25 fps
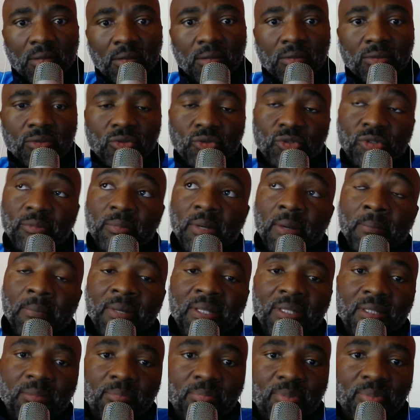You
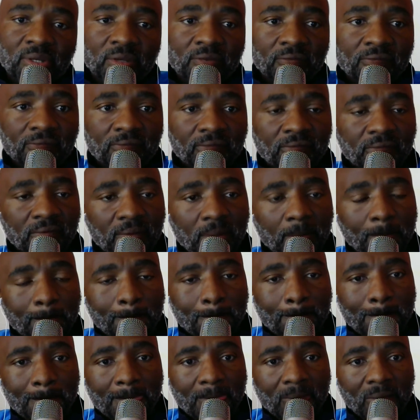remember the beef
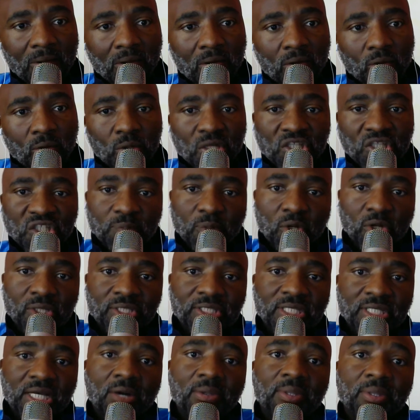which
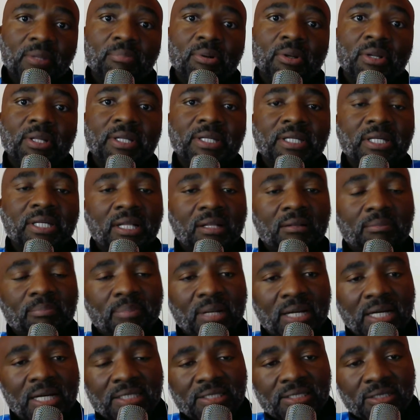bogged down the political
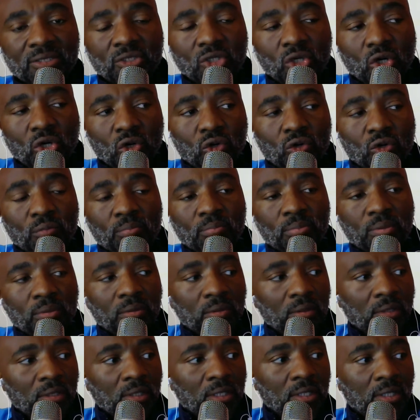party COPE
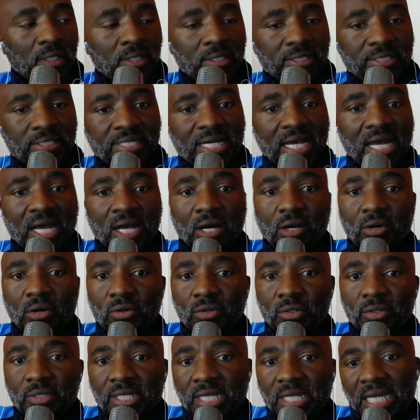
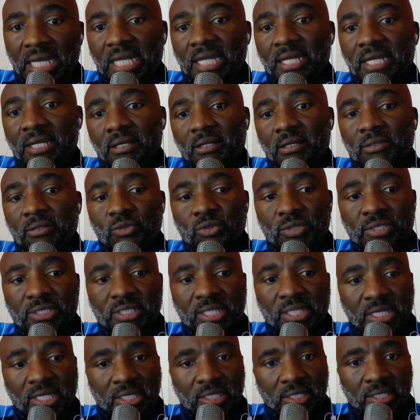down, and
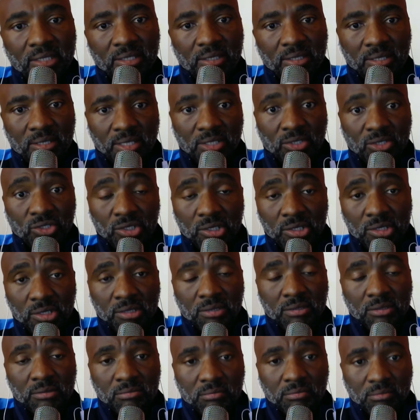today they're
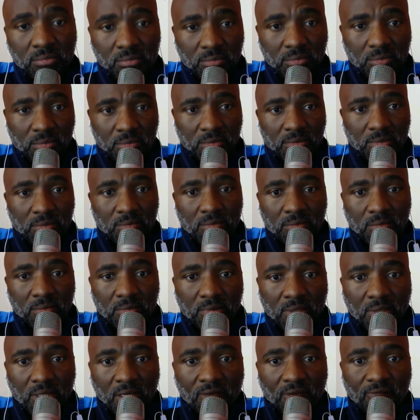just
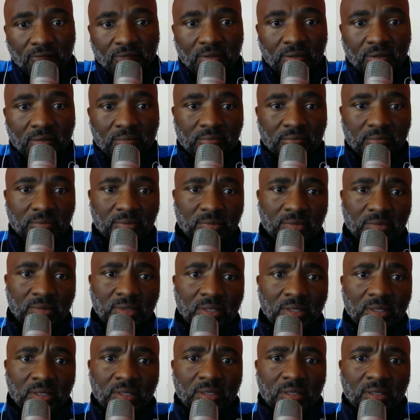having
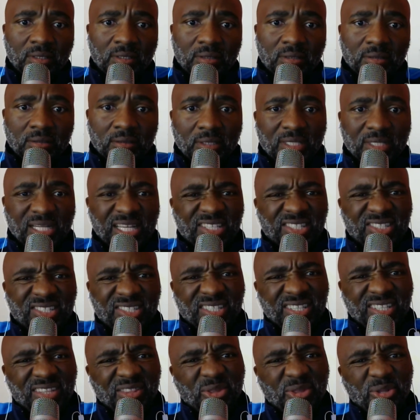less
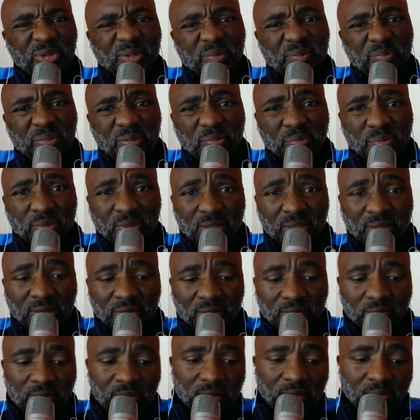than three people
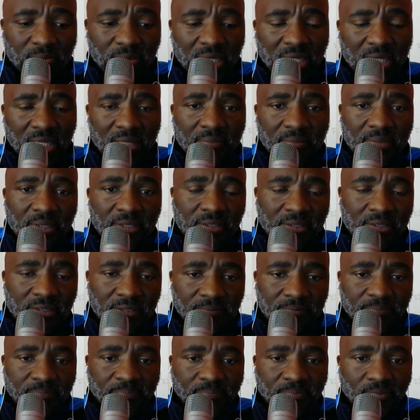in the parliament,
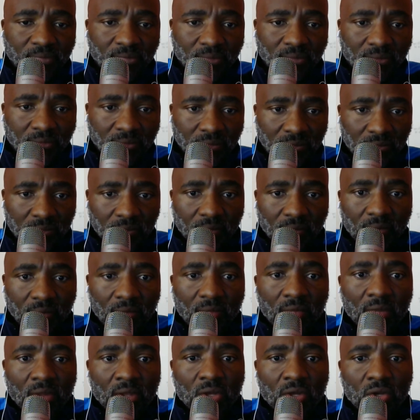
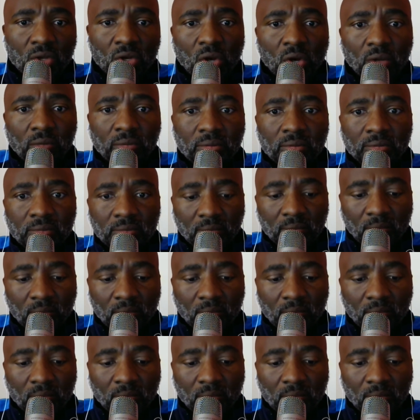you know?